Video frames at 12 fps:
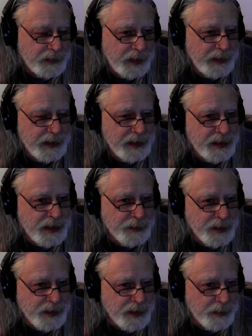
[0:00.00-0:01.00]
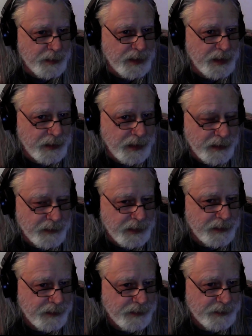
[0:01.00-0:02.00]
They did a Simpsons episode of it,
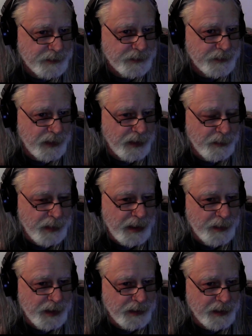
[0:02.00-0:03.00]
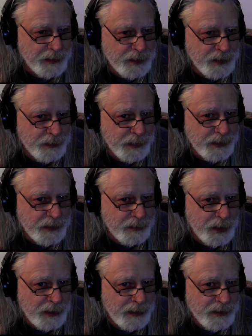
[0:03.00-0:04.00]
where the baby ended up shooting Mr.
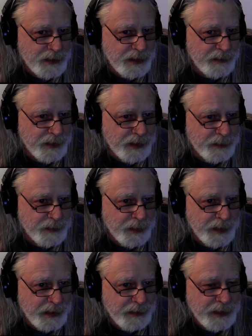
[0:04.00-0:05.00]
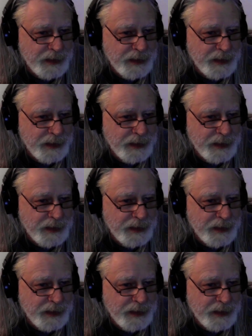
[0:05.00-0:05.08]
Burns. You ever remember that one?